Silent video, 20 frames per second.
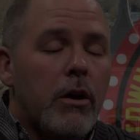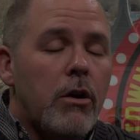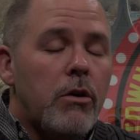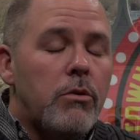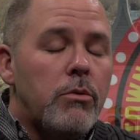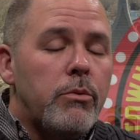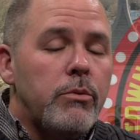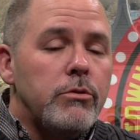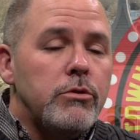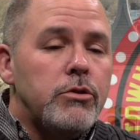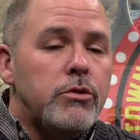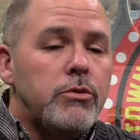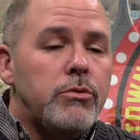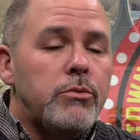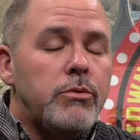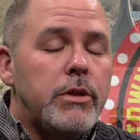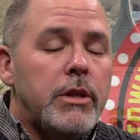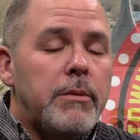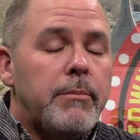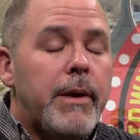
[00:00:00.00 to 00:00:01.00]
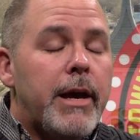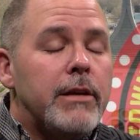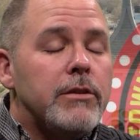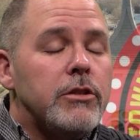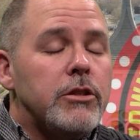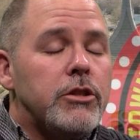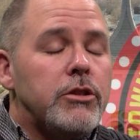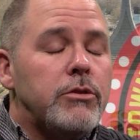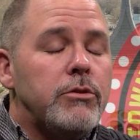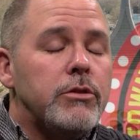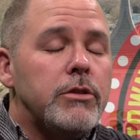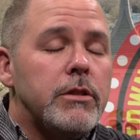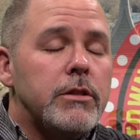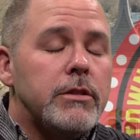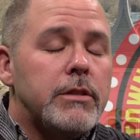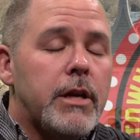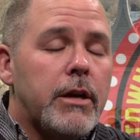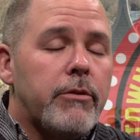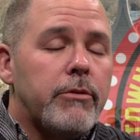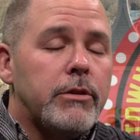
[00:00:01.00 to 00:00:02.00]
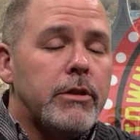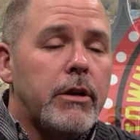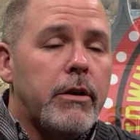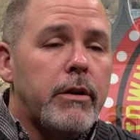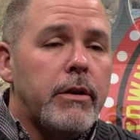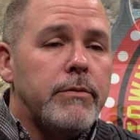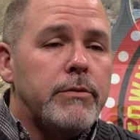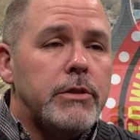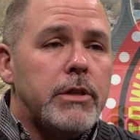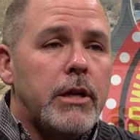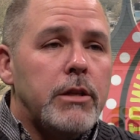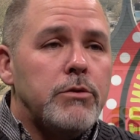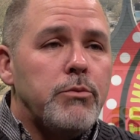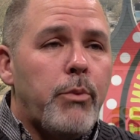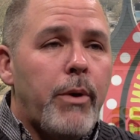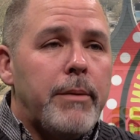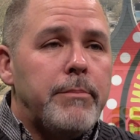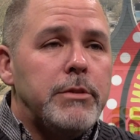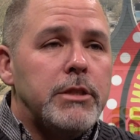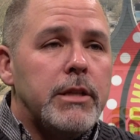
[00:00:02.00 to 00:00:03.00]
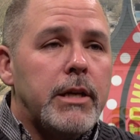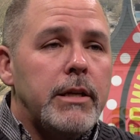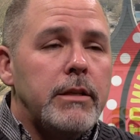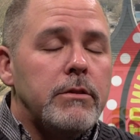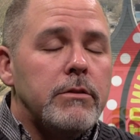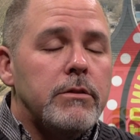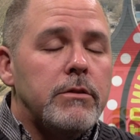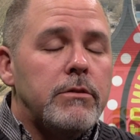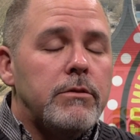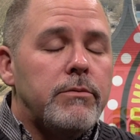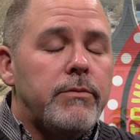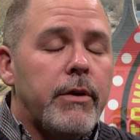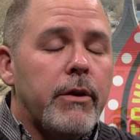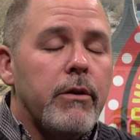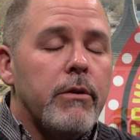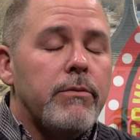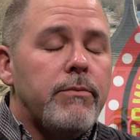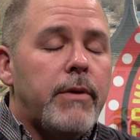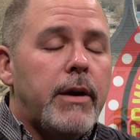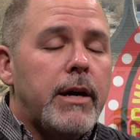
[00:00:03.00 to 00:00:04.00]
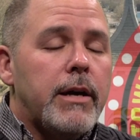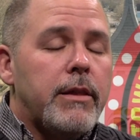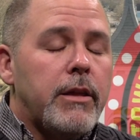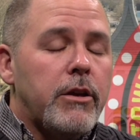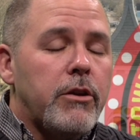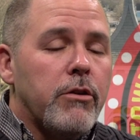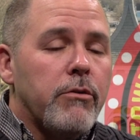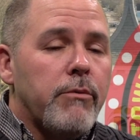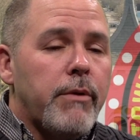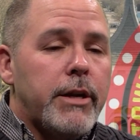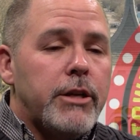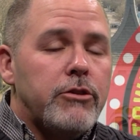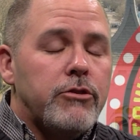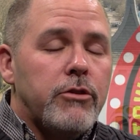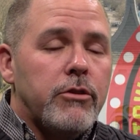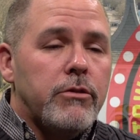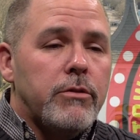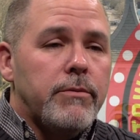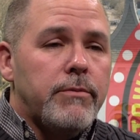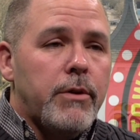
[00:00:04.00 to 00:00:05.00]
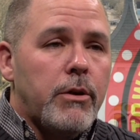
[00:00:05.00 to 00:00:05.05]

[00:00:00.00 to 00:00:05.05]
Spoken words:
Go to the Massachusetts Secretary of State's website to verify that you're registered to